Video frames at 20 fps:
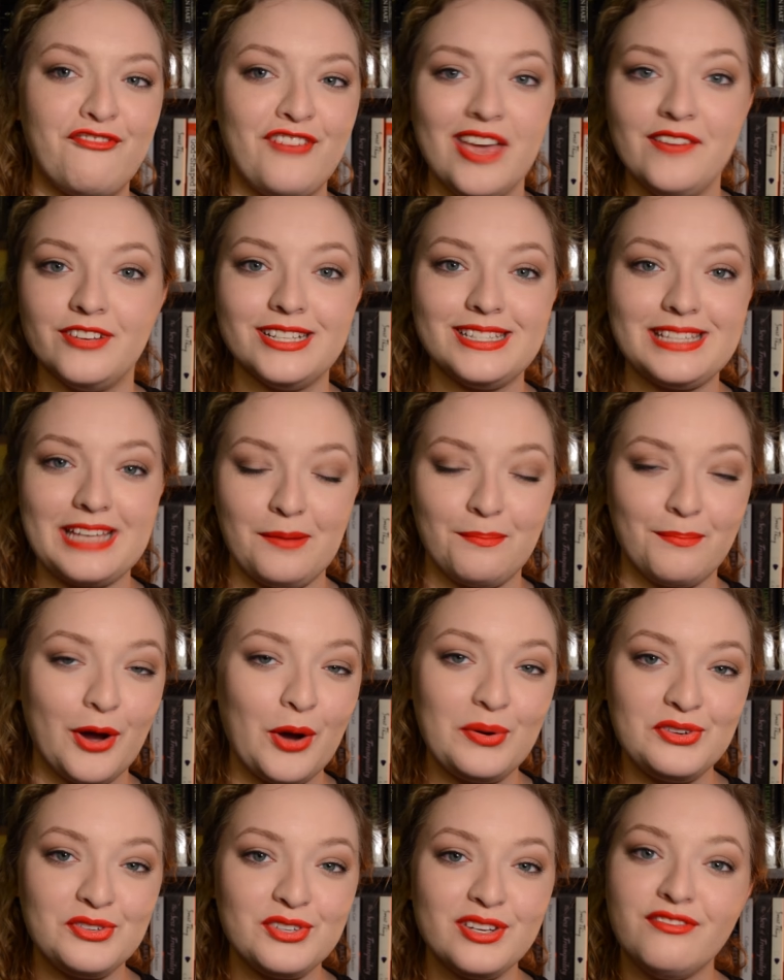favorites and
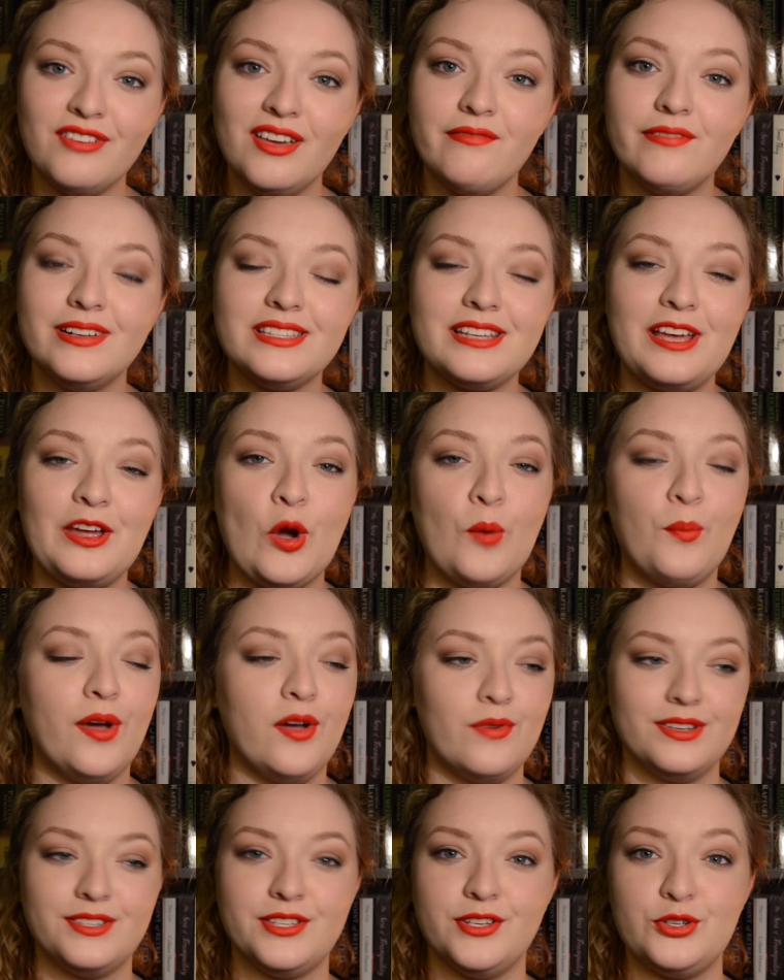poetry favorites. I hope I
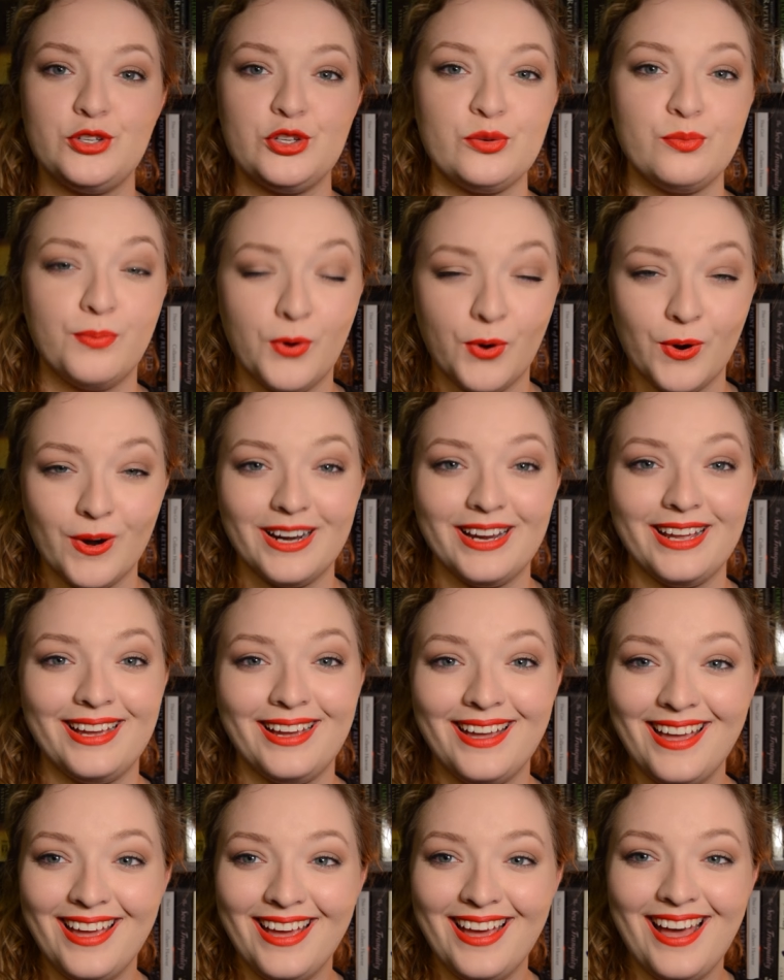wasn't too boring.